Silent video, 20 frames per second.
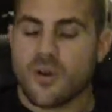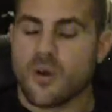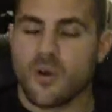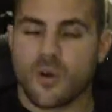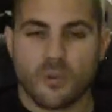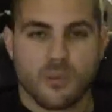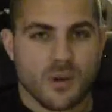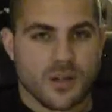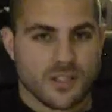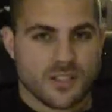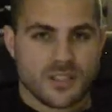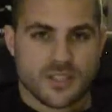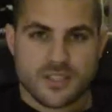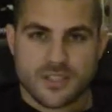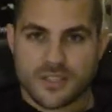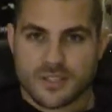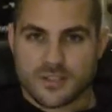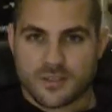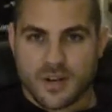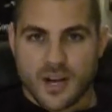a whole bunch of
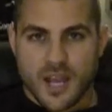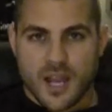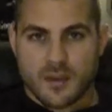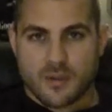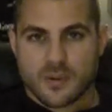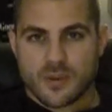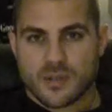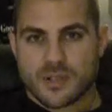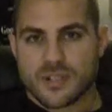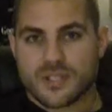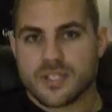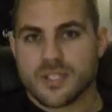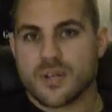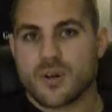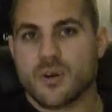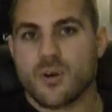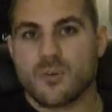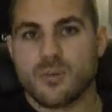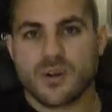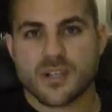subscribers
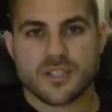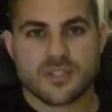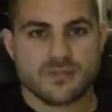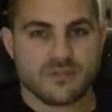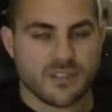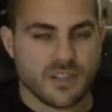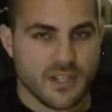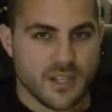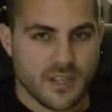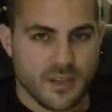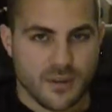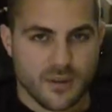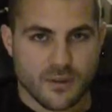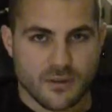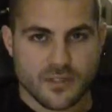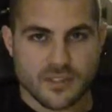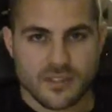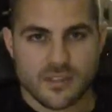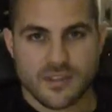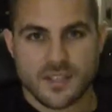and a whole bunch of
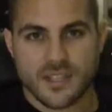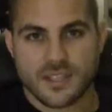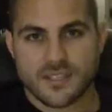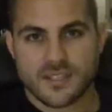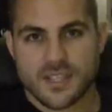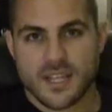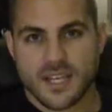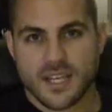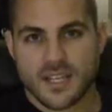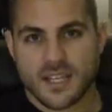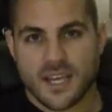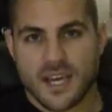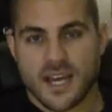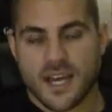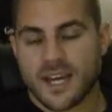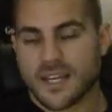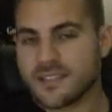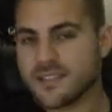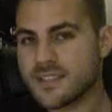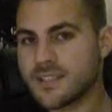videos and things like
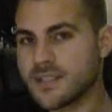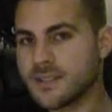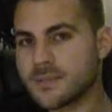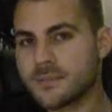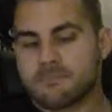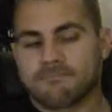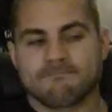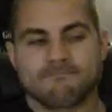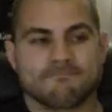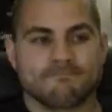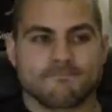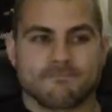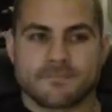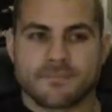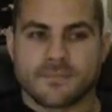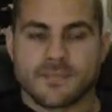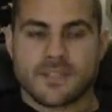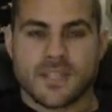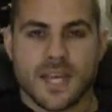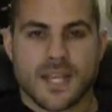that.
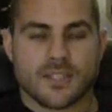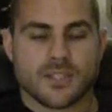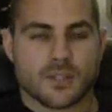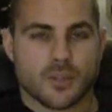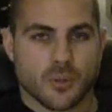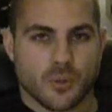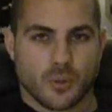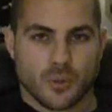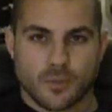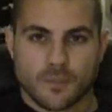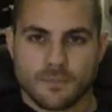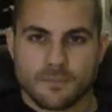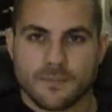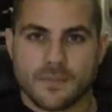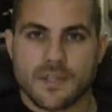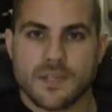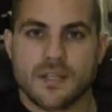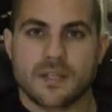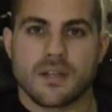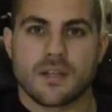That's cool.
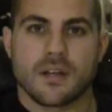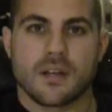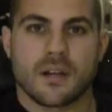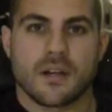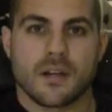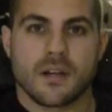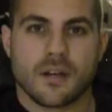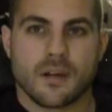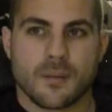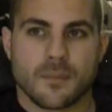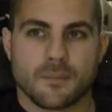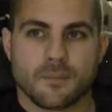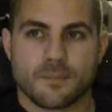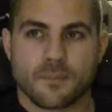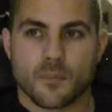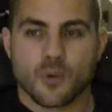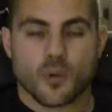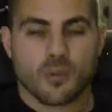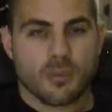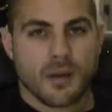
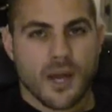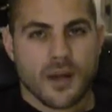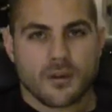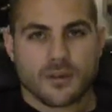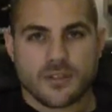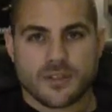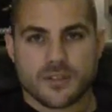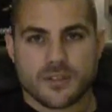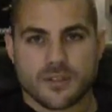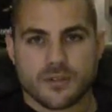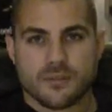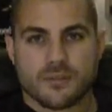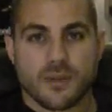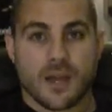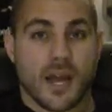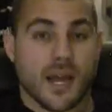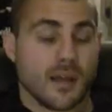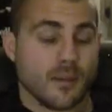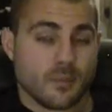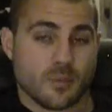Um, more power to
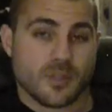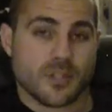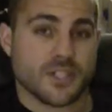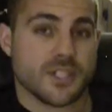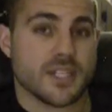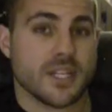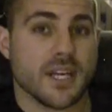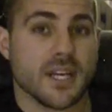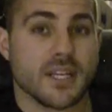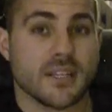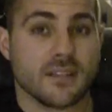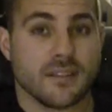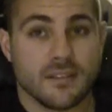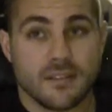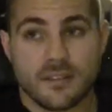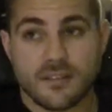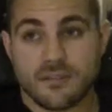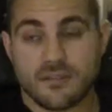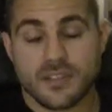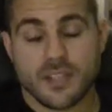them. I appreciate
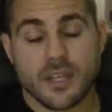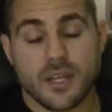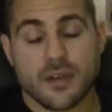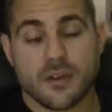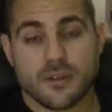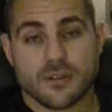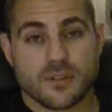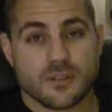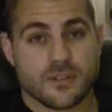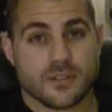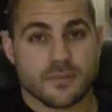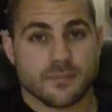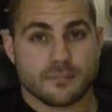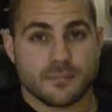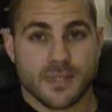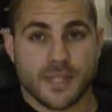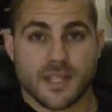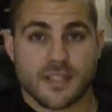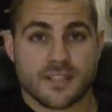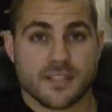the videos
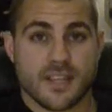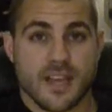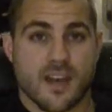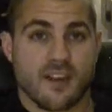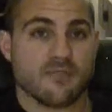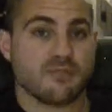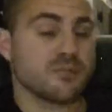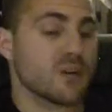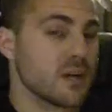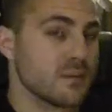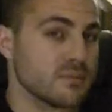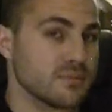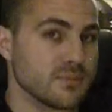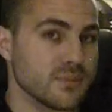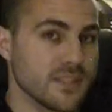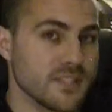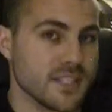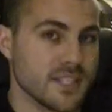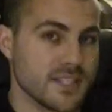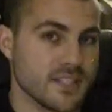because I've
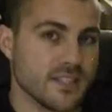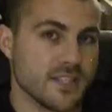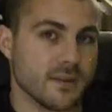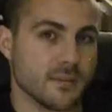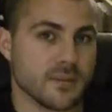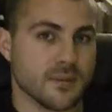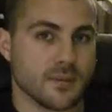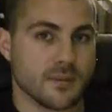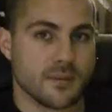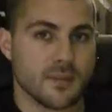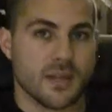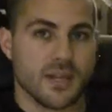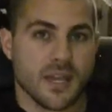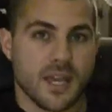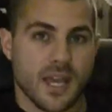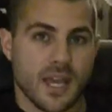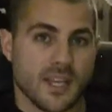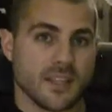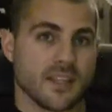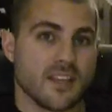probably seen some of them
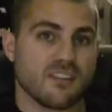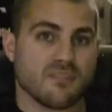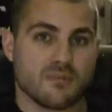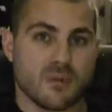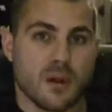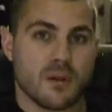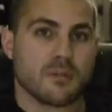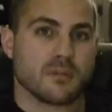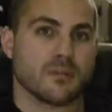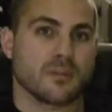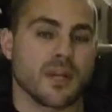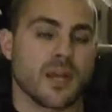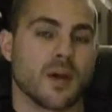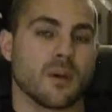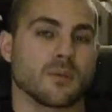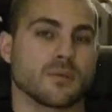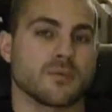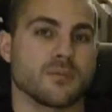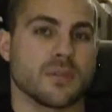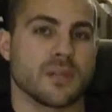and they've probably
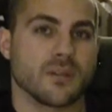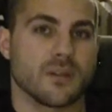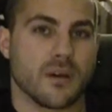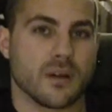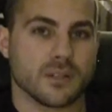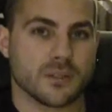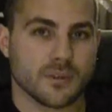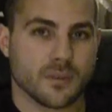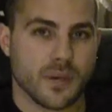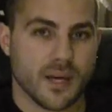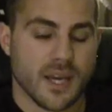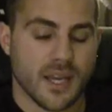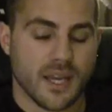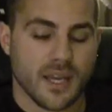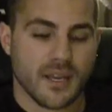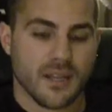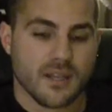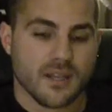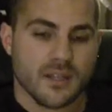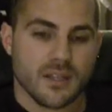helped me along the
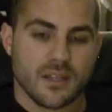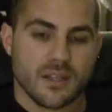way.